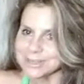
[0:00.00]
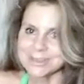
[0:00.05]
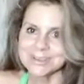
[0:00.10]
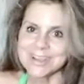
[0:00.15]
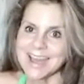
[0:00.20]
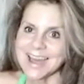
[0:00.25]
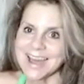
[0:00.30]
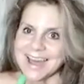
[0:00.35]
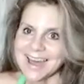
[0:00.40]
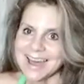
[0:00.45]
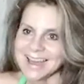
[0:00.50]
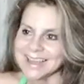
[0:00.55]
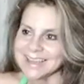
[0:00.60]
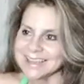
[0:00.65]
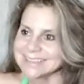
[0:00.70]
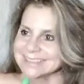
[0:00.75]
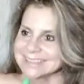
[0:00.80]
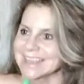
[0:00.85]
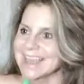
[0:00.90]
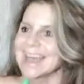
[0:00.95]
you
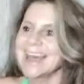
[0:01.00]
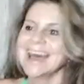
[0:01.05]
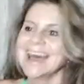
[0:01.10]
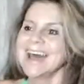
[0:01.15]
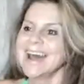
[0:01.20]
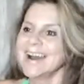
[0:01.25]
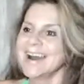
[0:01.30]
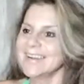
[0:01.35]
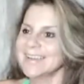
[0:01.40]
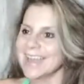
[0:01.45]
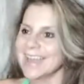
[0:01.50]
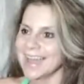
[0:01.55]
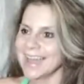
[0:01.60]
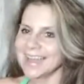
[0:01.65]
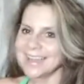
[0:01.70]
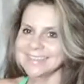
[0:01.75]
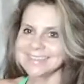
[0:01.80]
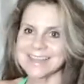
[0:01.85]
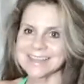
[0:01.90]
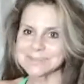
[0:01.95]
guys.
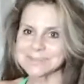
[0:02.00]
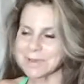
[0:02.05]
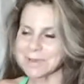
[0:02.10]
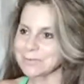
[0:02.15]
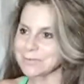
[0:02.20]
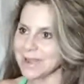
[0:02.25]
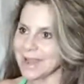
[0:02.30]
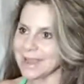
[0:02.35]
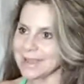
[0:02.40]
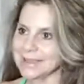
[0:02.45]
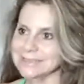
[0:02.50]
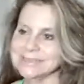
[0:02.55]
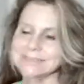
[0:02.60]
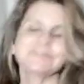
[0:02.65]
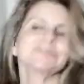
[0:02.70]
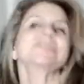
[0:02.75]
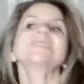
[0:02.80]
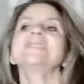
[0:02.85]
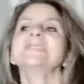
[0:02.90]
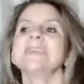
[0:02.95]
Okay, that's my rant
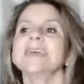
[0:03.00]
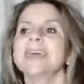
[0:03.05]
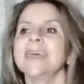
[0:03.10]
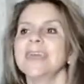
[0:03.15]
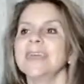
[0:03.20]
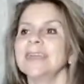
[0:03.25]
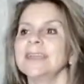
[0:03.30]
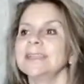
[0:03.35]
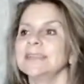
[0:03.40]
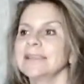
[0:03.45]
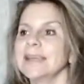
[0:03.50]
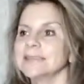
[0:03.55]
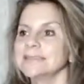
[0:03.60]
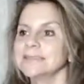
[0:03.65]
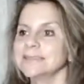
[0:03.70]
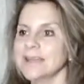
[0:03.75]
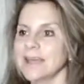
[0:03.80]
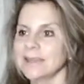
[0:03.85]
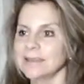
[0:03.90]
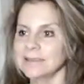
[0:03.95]
for today. Let's
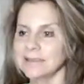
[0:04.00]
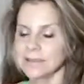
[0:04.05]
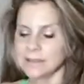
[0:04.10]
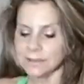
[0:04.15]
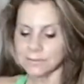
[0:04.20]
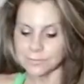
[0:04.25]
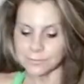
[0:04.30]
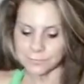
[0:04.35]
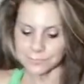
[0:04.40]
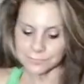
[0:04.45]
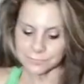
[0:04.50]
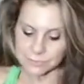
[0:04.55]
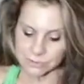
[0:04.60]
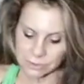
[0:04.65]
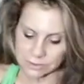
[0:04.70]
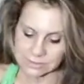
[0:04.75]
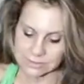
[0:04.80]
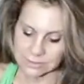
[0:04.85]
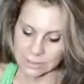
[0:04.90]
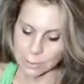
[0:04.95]
not live
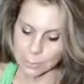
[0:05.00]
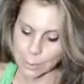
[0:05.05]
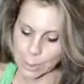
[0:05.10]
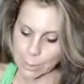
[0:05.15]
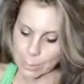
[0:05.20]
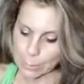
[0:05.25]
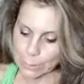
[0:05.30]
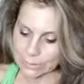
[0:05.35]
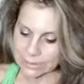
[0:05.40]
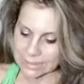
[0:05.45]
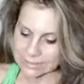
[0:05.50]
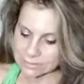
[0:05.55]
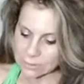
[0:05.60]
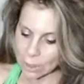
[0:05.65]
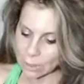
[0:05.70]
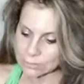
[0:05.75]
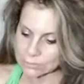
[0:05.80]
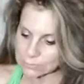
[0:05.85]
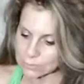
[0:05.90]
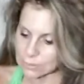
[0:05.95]
just in our bubble. Let's
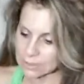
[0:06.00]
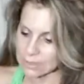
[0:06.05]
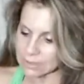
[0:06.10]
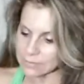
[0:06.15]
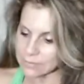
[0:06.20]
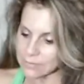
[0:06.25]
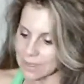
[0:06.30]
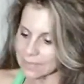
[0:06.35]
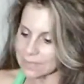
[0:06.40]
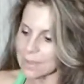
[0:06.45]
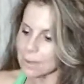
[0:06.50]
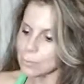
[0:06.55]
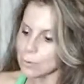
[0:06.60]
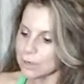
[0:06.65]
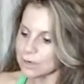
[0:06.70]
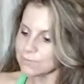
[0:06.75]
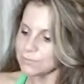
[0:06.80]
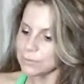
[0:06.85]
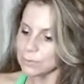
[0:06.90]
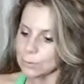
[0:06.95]
also give, and then we're
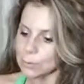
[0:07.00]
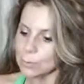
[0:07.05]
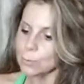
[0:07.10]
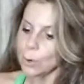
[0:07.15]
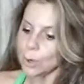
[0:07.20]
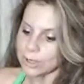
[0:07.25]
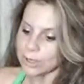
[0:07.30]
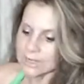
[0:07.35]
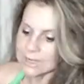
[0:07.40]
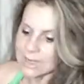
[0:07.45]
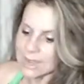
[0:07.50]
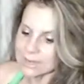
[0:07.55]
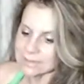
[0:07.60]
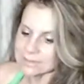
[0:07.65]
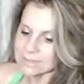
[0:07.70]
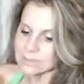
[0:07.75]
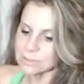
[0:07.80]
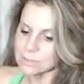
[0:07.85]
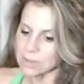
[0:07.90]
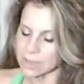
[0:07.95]
going to feel more
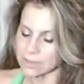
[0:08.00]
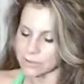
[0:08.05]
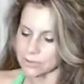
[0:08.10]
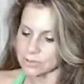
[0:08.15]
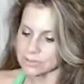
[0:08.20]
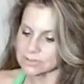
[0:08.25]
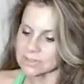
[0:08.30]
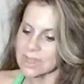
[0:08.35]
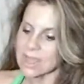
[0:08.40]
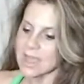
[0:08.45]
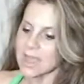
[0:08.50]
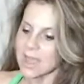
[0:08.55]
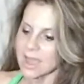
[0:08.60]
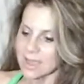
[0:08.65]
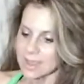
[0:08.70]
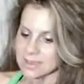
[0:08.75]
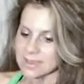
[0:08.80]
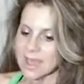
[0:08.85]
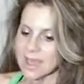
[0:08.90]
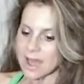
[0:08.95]
connected to others.
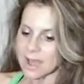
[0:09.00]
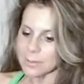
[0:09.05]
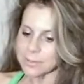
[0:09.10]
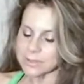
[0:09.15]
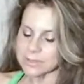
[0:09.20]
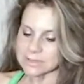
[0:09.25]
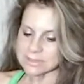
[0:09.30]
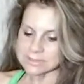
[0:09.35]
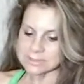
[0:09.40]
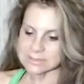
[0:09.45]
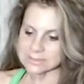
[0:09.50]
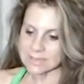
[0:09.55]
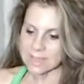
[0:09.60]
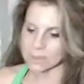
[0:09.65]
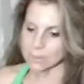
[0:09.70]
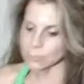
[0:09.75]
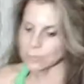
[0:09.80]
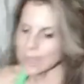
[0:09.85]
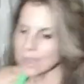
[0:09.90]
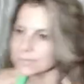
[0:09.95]
Yeah, because it's
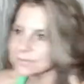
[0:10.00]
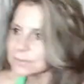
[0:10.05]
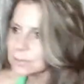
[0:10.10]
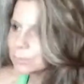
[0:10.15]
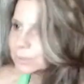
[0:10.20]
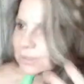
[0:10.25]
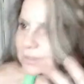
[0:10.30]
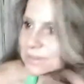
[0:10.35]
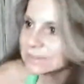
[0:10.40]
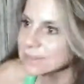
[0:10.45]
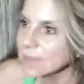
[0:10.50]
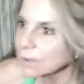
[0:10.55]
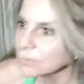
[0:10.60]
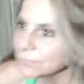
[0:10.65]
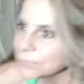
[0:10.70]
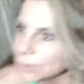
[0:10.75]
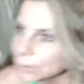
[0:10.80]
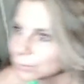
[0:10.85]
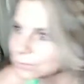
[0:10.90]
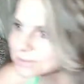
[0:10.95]
like we have so many cell
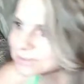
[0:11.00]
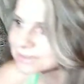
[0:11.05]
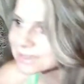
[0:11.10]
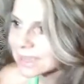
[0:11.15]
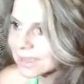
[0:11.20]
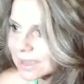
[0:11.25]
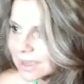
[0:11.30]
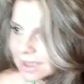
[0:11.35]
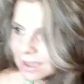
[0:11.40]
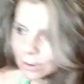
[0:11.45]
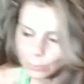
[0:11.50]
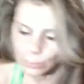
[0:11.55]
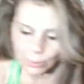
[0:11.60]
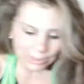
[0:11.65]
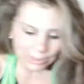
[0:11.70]
phones. It's like we